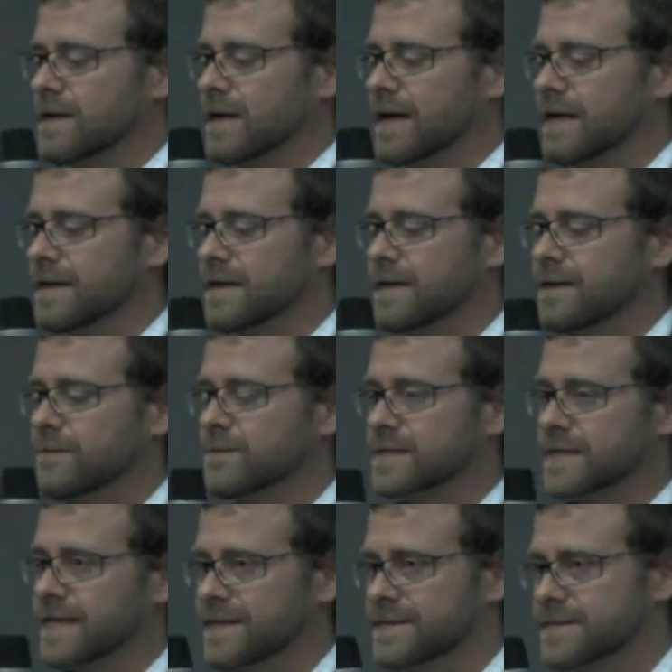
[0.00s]
and he was
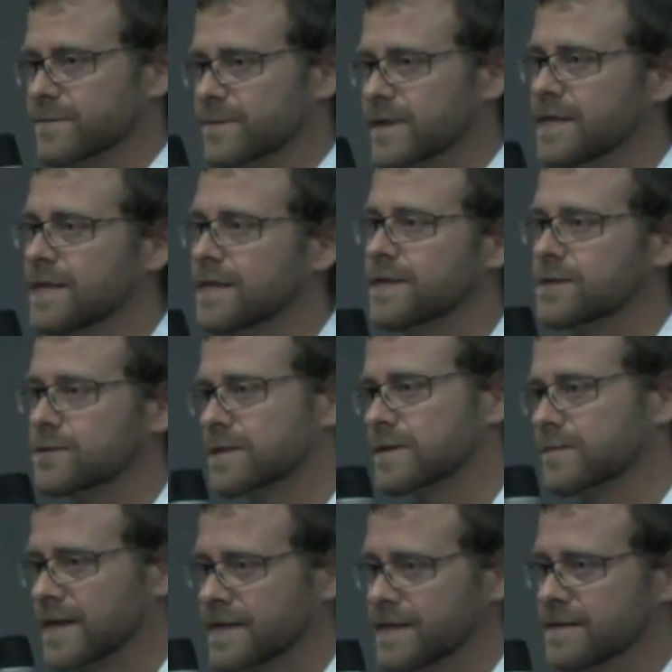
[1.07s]
against it. But he, he took the
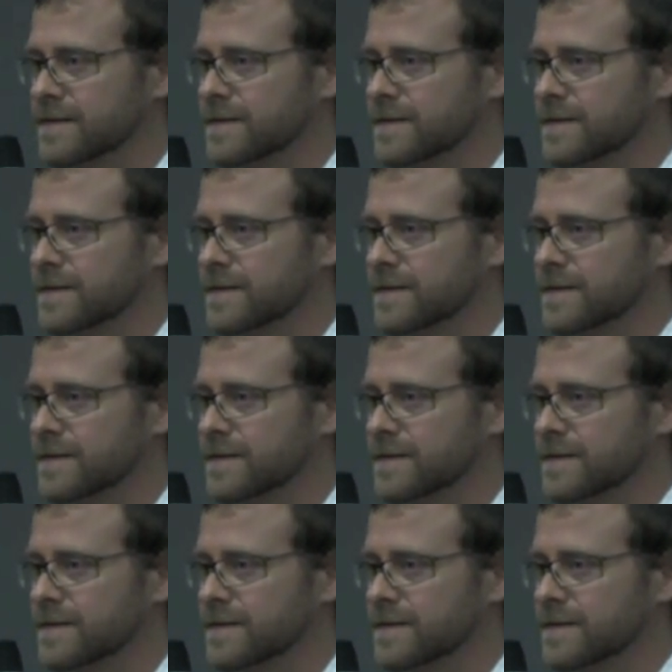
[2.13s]
money